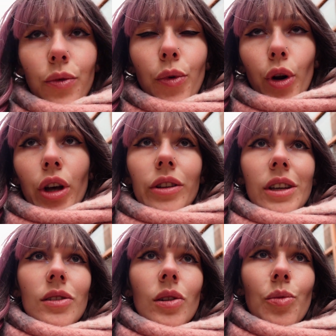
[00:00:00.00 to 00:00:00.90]
for a eh,
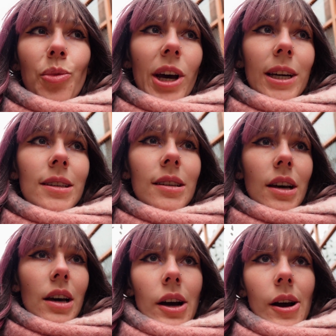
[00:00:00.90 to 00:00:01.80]
decent price.
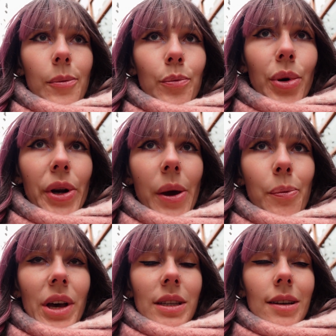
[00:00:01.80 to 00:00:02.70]
Um, but I
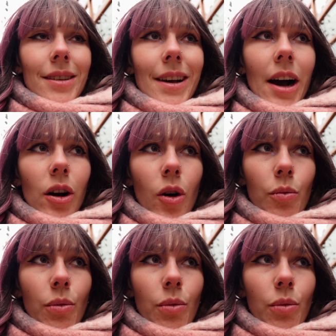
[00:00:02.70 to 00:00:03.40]
passed a Taco